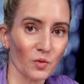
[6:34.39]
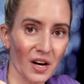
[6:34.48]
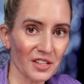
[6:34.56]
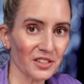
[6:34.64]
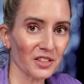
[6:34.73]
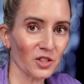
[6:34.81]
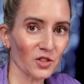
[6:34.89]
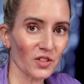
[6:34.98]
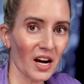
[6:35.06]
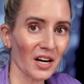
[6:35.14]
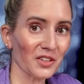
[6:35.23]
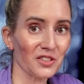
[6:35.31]
the rice
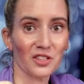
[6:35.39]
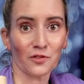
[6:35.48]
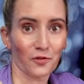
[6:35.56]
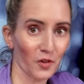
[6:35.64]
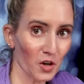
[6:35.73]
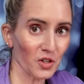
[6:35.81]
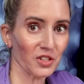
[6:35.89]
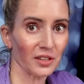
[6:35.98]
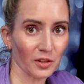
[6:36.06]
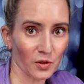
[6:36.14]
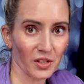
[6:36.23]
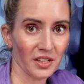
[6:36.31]
extract is the first
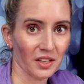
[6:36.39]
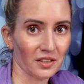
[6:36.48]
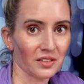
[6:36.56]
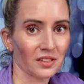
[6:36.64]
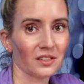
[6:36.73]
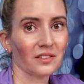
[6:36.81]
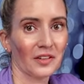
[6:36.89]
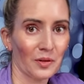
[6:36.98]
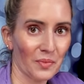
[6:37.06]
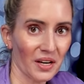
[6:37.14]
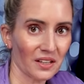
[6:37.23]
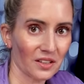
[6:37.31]
ingredient and
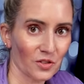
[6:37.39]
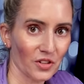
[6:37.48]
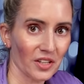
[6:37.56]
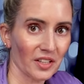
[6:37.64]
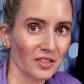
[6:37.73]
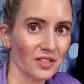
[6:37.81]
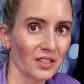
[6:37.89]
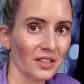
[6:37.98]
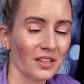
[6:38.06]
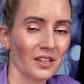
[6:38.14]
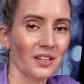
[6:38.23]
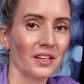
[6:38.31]
the main ingredient
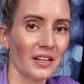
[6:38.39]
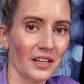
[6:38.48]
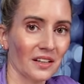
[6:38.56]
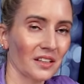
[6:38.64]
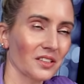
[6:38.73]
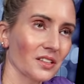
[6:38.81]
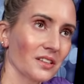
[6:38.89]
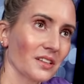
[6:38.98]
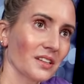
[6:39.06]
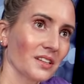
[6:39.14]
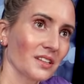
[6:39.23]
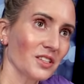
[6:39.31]
in it.
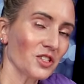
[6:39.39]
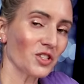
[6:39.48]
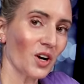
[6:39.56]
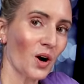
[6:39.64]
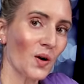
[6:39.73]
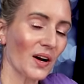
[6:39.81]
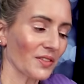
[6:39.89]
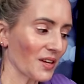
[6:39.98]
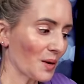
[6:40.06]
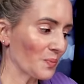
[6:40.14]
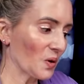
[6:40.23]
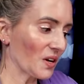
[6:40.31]
So at
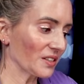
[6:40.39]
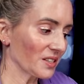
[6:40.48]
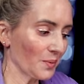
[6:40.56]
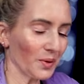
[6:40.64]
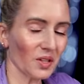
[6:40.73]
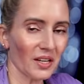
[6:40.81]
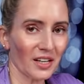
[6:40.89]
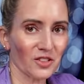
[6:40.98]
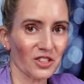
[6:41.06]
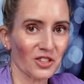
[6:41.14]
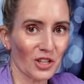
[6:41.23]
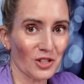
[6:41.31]
that point, typically I
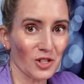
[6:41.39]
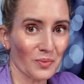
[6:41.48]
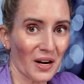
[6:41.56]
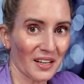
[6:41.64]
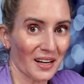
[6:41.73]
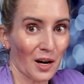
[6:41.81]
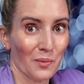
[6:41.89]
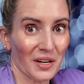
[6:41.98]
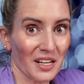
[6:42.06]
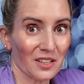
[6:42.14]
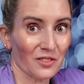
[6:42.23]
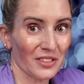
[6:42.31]
just judge them on how
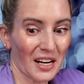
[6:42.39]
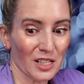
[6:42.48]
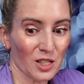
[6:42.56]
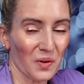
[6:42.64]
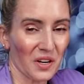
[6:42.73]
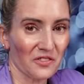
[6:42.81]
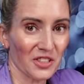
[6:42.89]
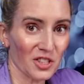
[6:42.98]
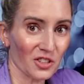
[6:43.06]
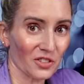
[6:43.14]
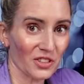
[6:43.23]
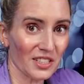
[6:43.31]
many nice
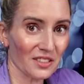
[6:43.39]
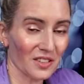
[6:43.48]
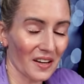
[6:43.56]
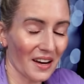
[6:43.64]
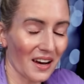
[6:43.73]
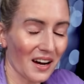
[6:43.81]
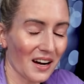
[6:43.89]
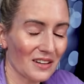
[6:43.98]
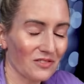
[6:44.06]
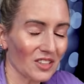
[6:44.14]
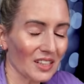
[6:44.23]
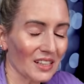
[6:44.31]
beneficial ingredients they
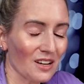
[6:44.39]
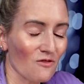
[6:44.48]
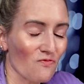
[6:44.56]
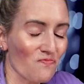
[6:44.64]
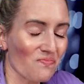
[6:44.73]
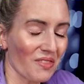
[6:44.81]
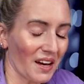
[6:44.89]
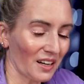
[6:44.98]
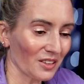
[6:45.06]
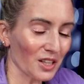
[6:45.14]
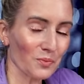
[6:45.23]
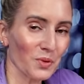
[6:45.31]
have. And
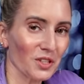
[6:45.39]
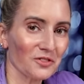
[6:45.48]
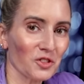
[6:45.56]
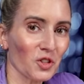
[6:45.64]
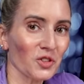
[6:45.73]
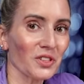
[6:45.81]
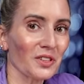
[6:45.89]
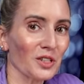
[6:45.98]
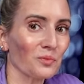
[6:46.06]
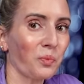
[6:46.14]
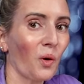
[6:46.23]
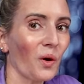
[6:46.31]
I'll give Beauty of Joseon
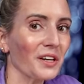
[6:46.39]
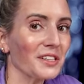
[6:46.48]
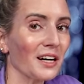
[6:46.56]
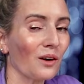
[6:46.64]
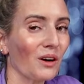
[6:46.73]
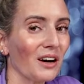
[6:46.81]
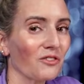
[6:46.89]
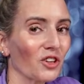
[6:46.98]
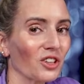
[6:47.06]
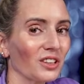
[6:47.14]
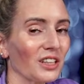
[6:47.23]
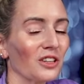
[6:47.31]
this point.
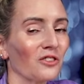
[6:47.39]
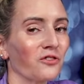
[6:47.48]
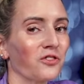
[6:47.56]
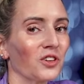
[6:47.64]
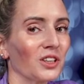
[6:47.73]
However, if